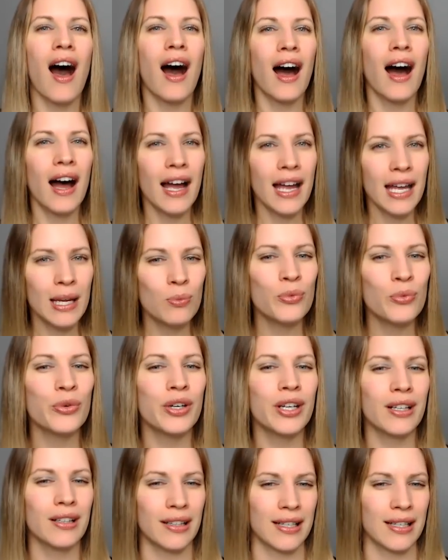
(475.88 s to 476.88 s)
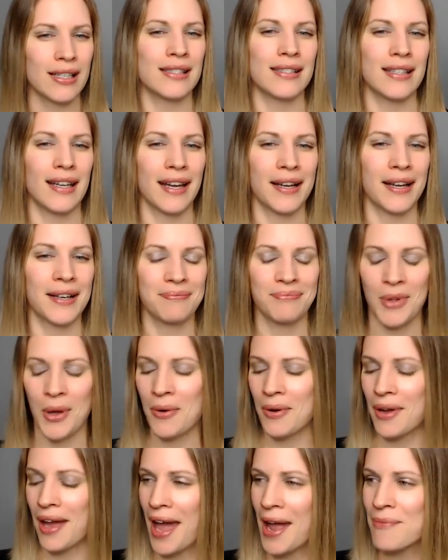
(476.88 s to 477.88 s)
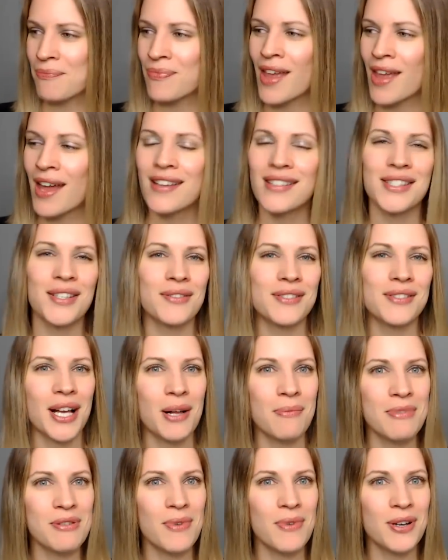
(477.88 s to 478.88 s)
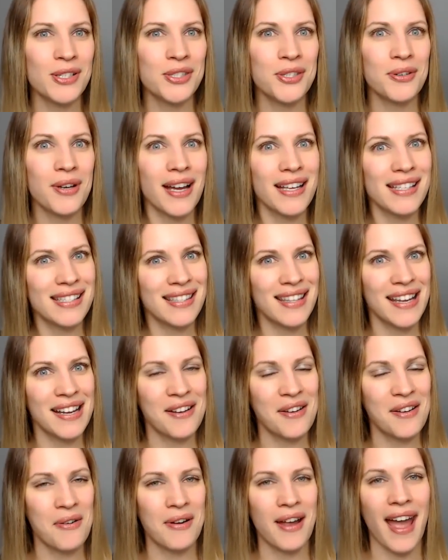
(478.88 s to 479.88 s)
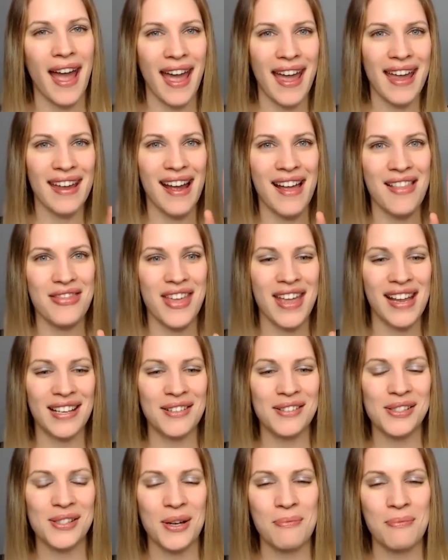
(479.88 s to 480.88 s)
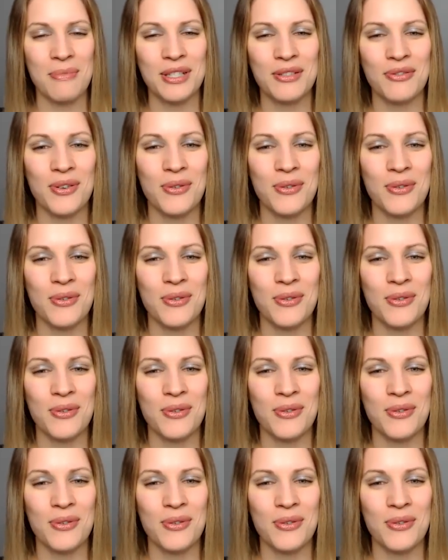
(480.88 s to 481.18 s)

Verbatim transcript: I'm realistic. Okay, so tell me what you guys think, okay? And thank you so much